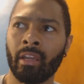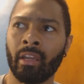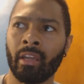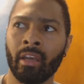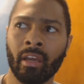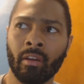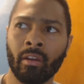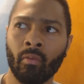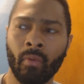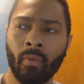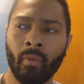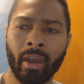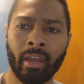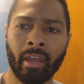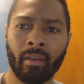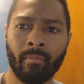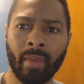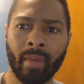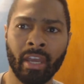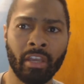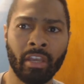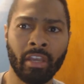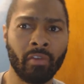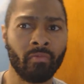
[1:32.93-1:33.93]
in a way to
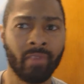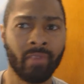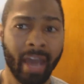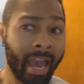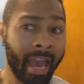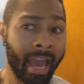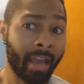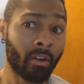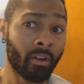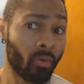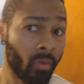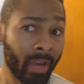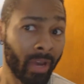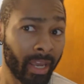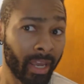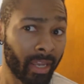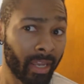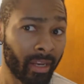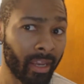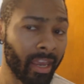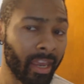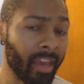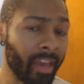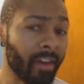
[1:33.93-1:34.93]
make you not
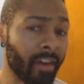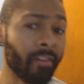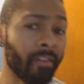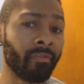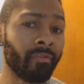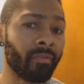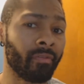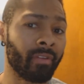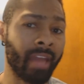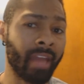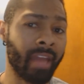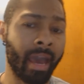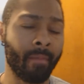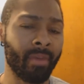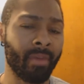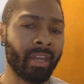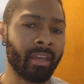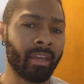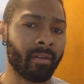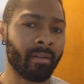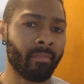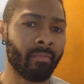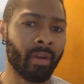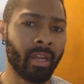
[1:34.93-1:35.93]
quit if not
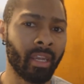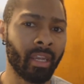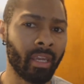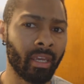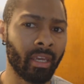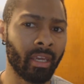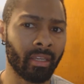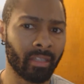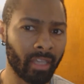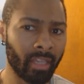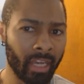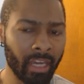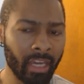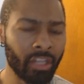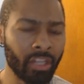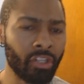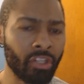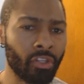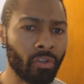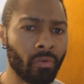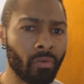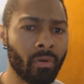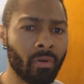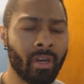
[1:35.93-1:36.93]
making money is an
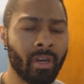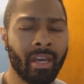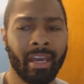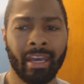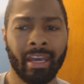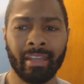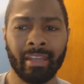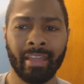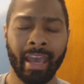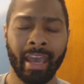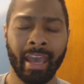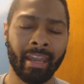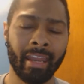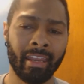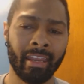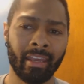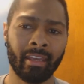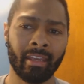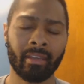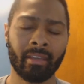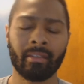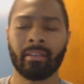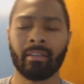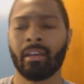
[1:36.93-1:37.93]
issue, and that
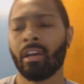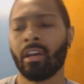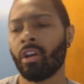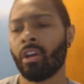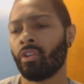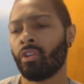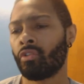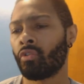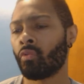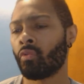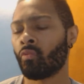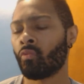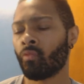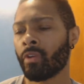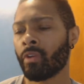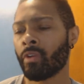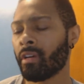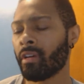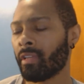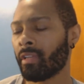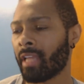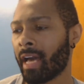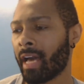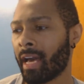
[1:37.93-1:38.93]
is to
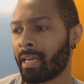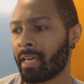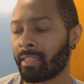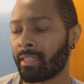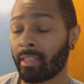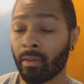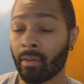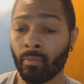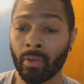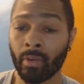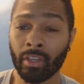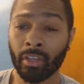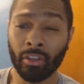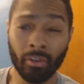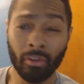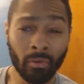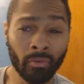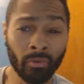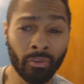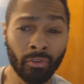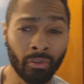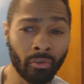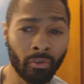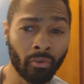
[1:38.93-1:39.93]
realize that with
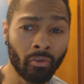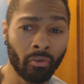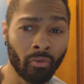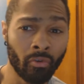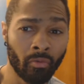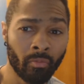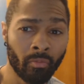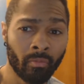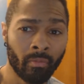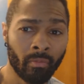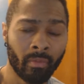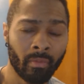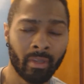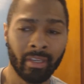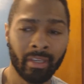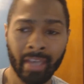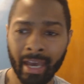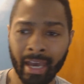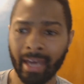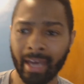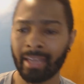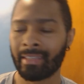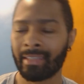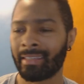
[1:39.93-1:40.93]
YouTube,
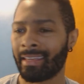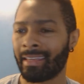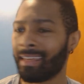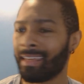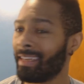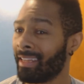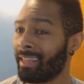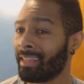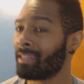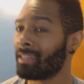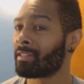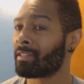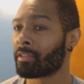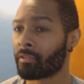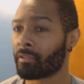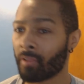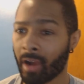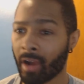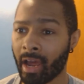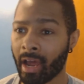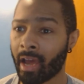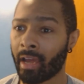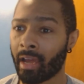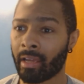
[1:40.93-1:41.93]
yes, it is a
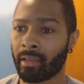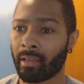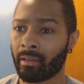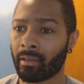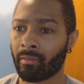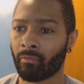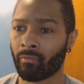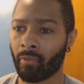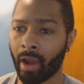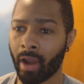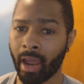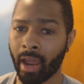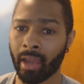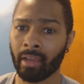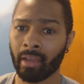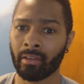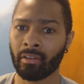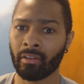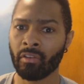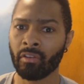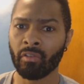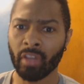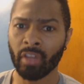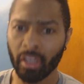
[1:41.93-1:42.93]
grind,
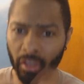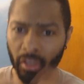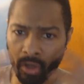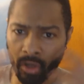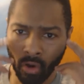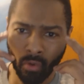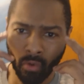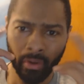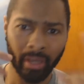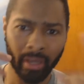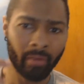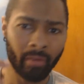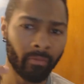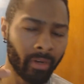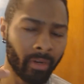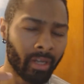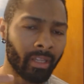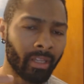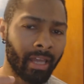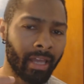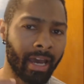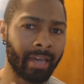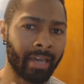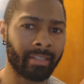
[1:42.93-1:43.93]
right? You need to go in
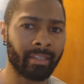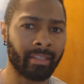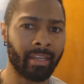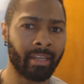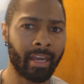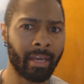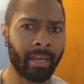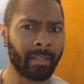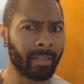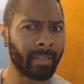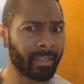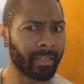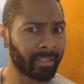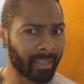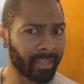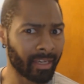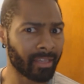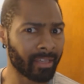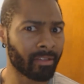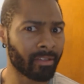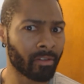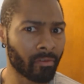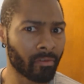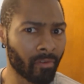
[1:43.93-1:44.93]
realizing that this
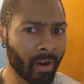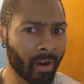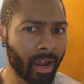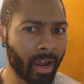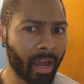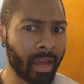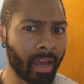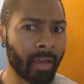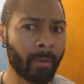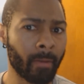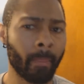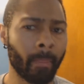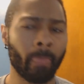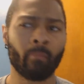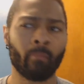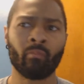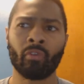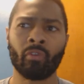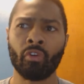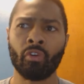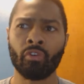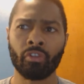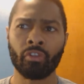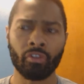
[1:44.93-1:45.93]
is a grind.
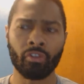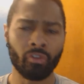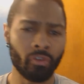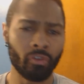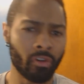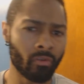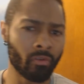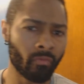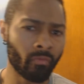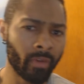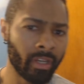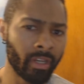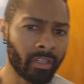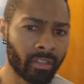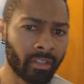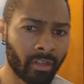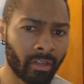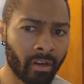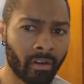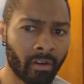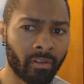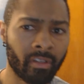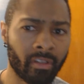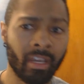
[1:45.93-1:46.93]
You should do your
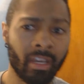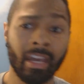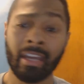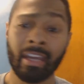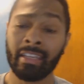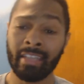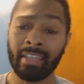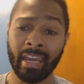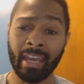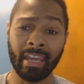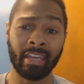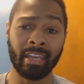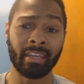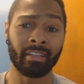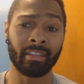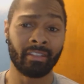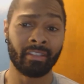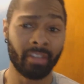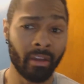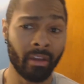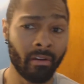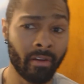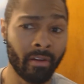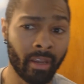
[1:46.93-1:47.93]
research, take it
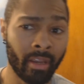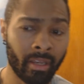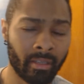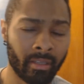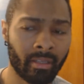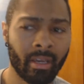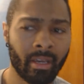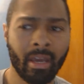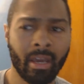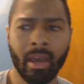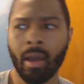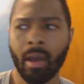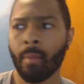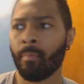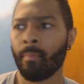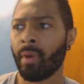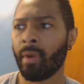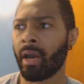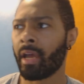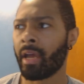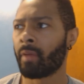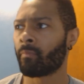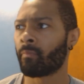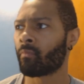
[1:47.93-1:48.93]
serious.
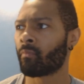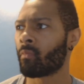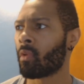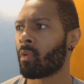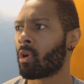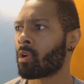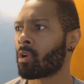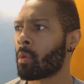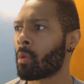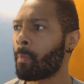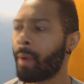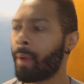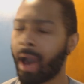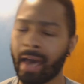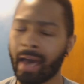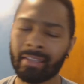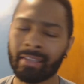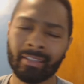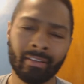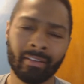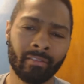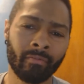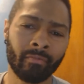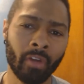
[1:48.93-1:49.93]
But on a
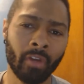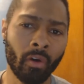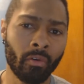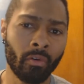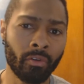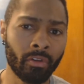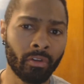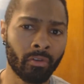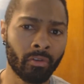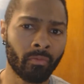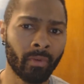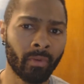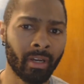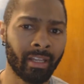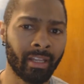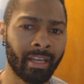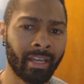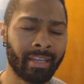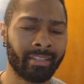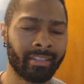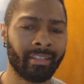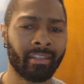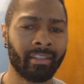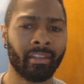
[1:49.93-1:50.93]
positive note, you should
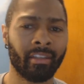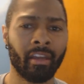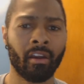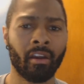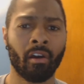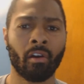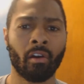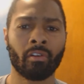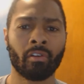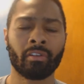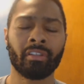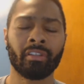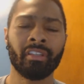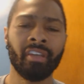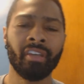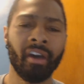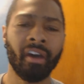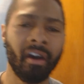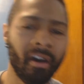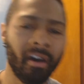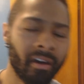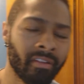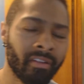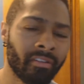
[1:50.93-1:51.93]
realize that there are
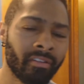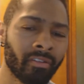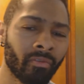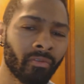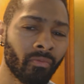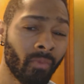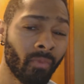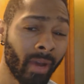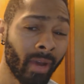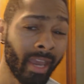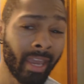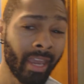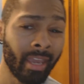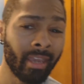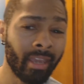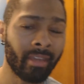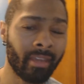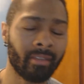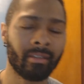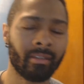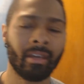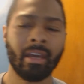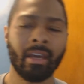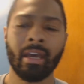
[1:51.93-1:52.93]
tons of
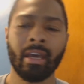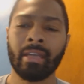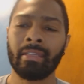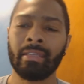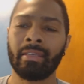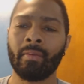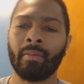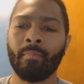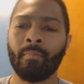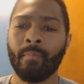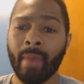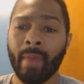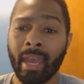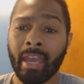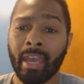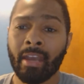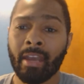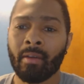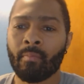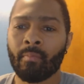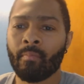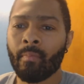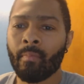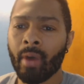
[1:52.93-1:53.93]
ways to
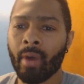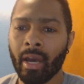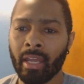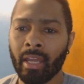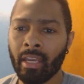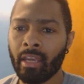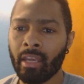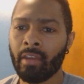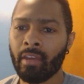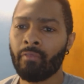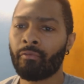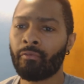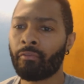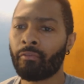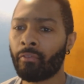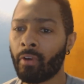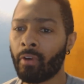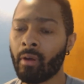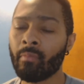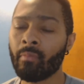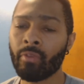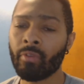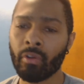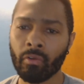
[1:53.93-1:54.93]
make money
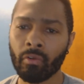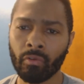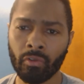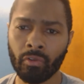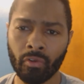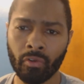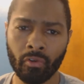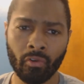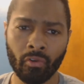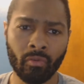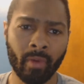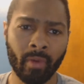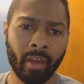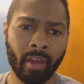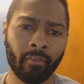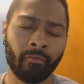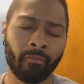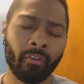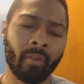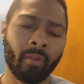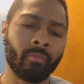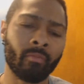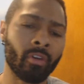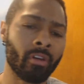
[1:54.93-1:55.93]
from YouTube
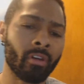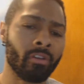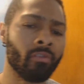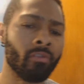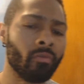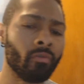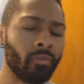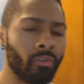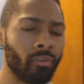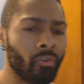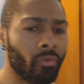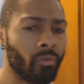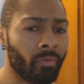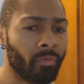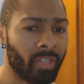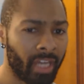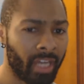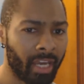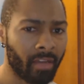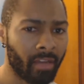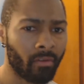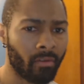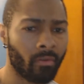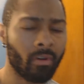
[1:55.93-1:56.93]
and from your YouTube
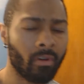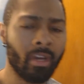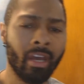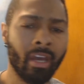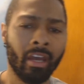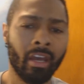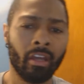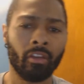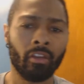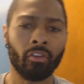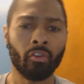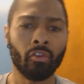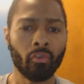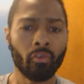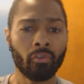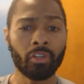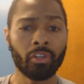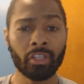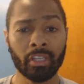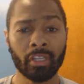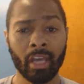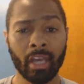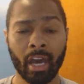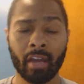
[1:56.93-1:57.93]
channel. You
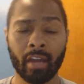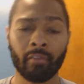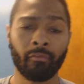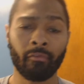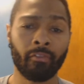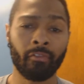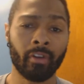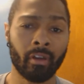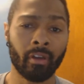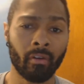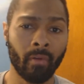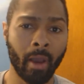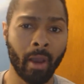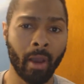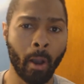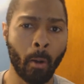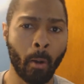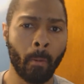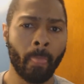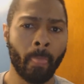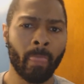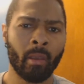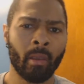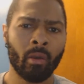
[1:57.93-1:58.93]
just got to figure
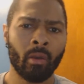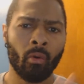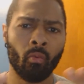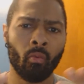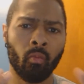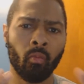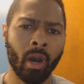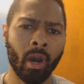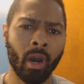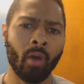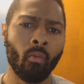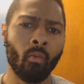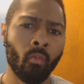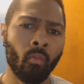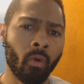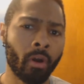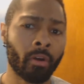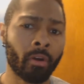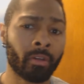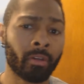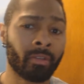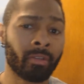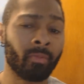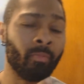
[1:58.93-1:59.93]
out what
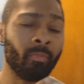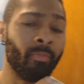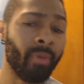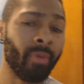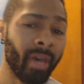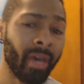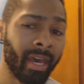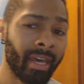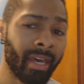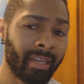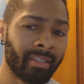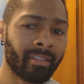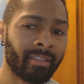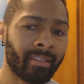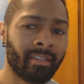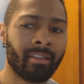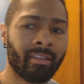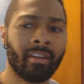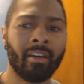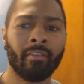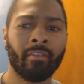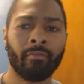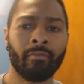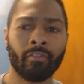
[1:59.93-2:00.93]
works
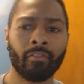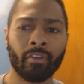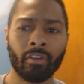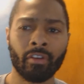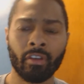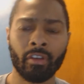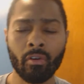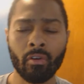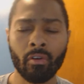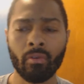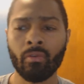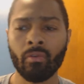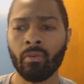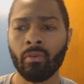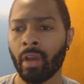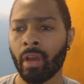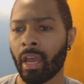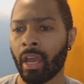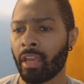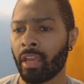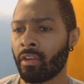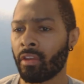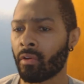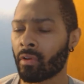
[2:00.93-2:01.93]
best for
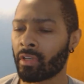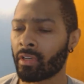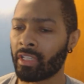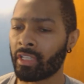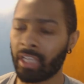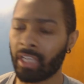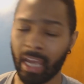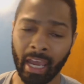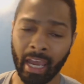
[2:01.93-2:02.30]
you and your